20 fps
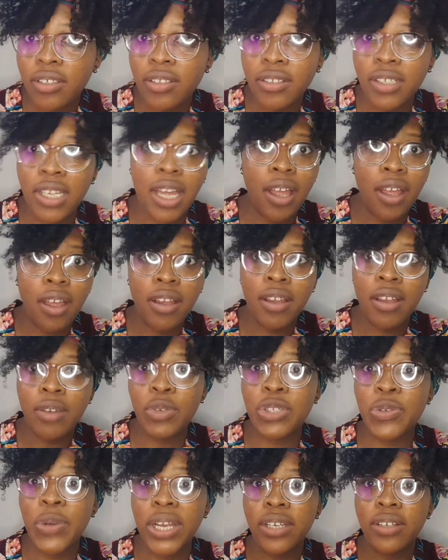Yeah?
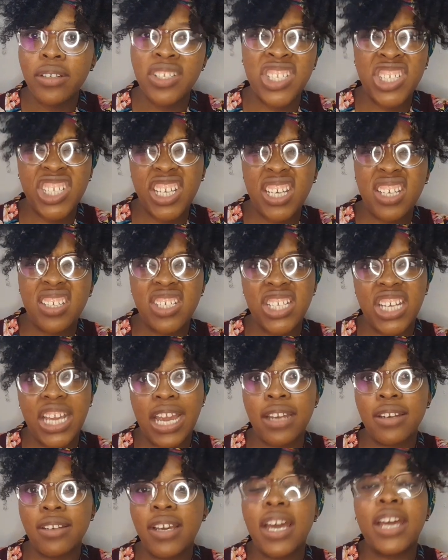Which one?
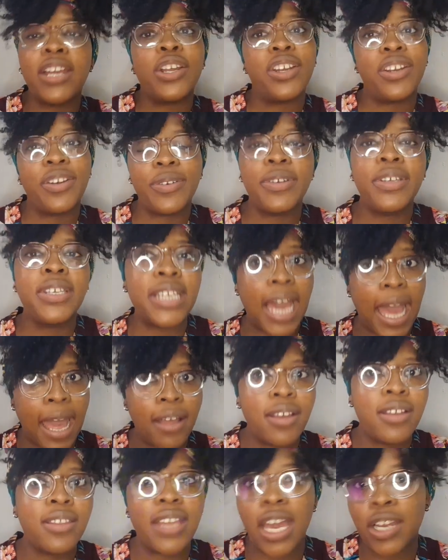Shein? I don't know. Yeah,
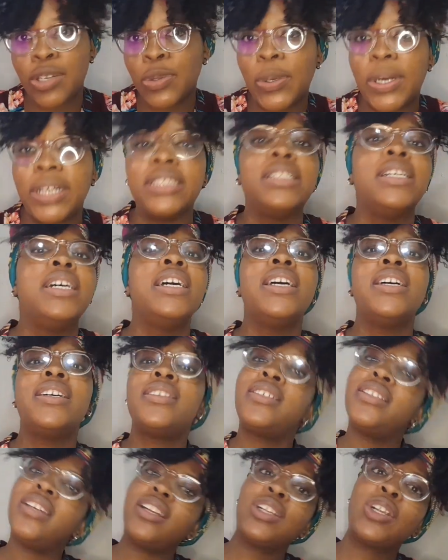that one.
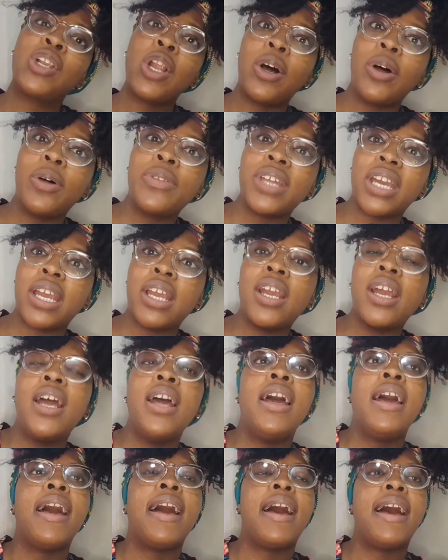Shein clothing.
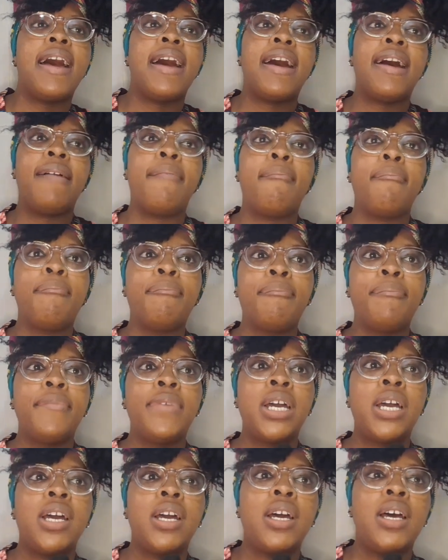I
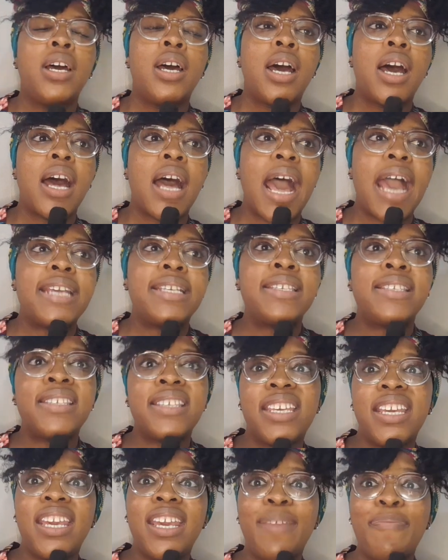
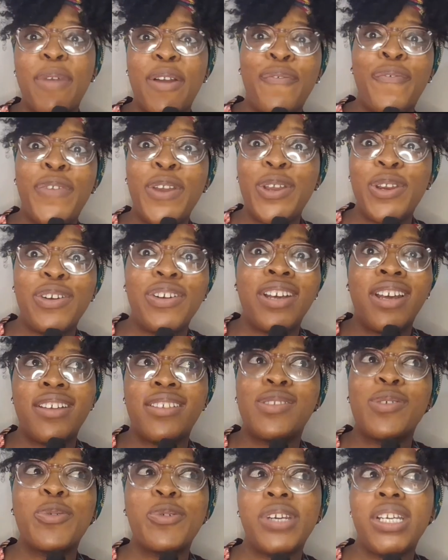see my video
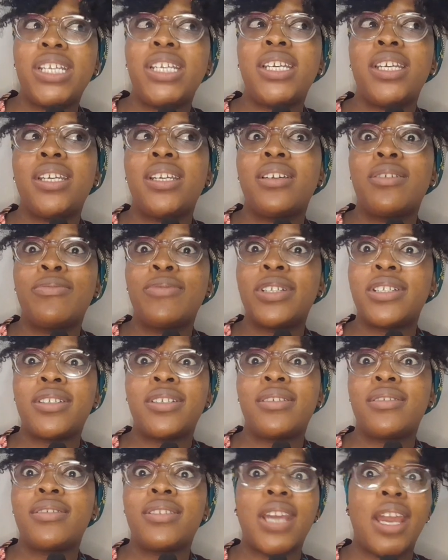has already
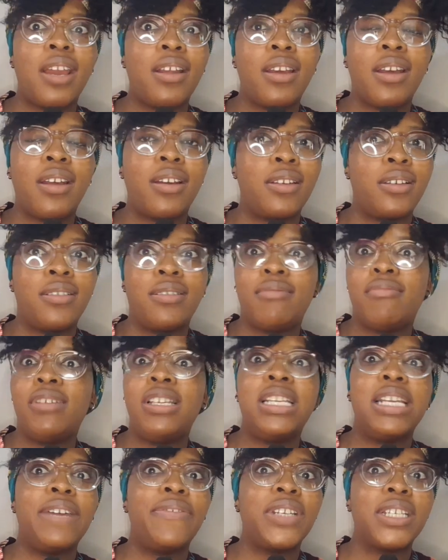reached
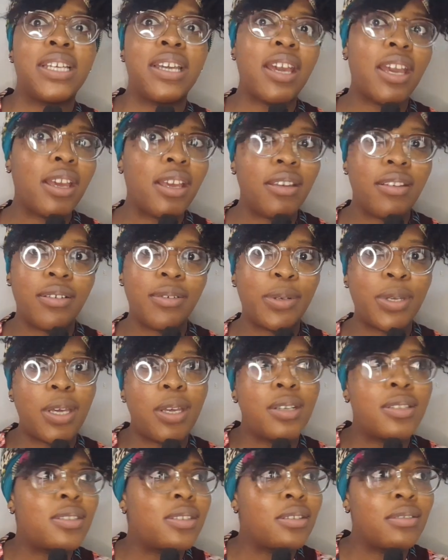11k. Okay,
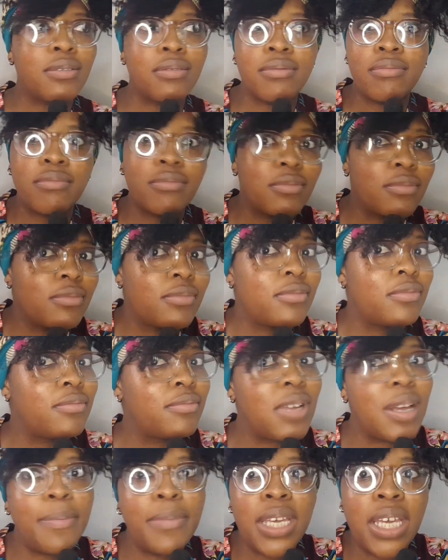it's on
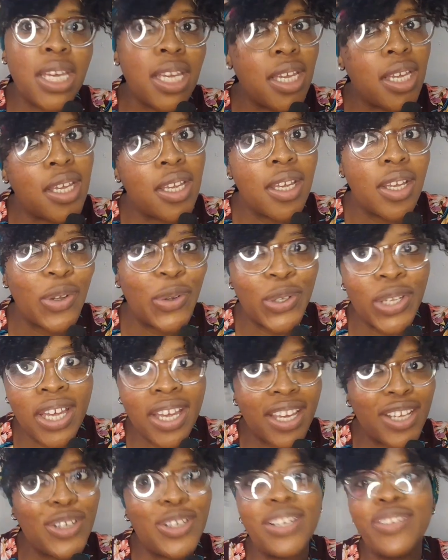by me.
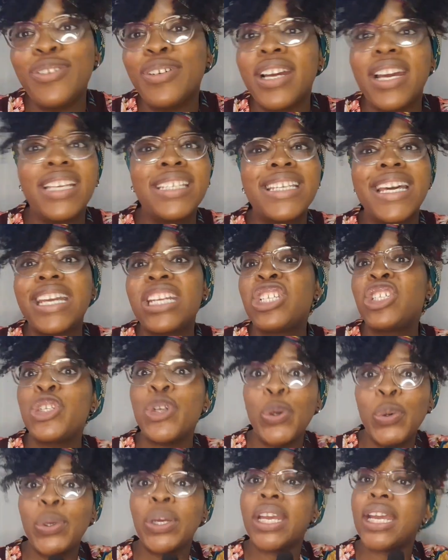Okay, you guys are
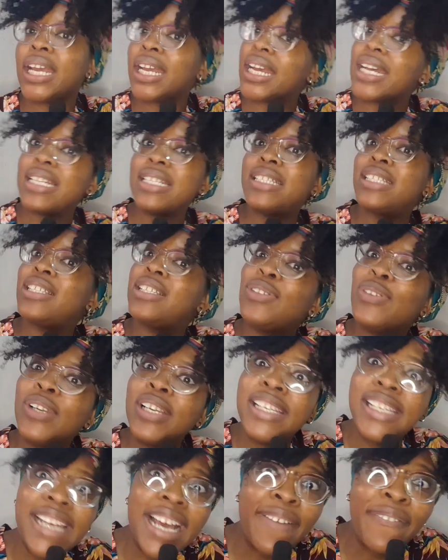enjoying it, you
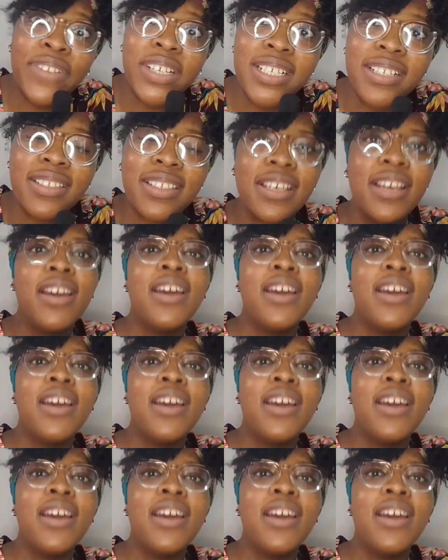love it.